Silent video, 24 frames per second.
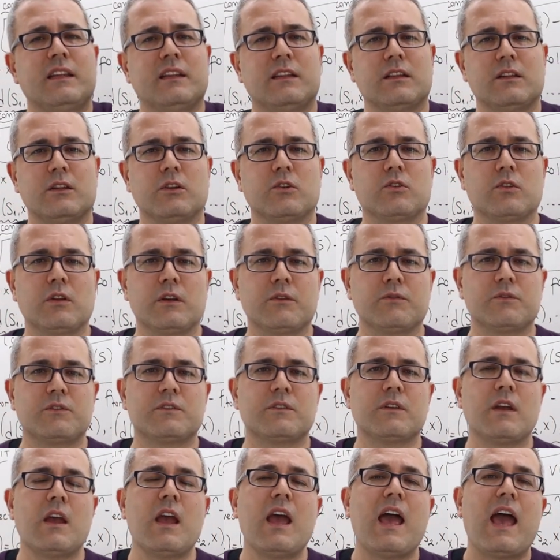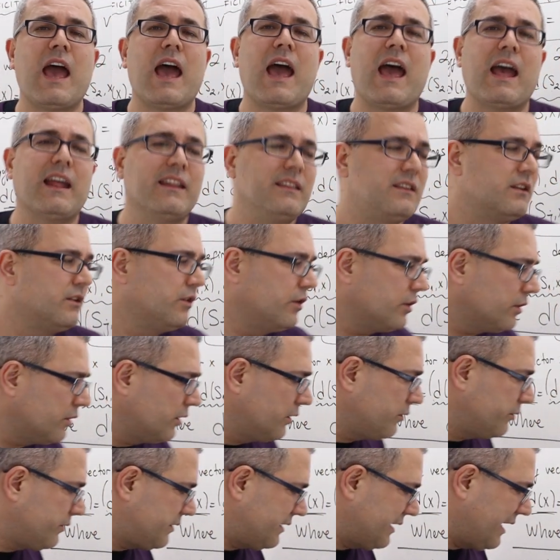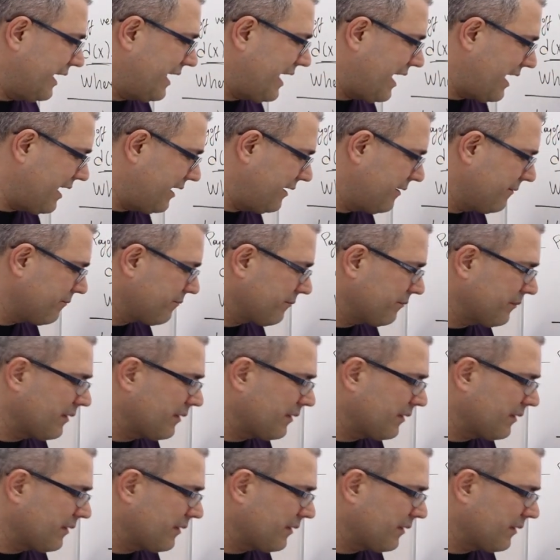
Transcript: in the nucleus. And the nucleus, again,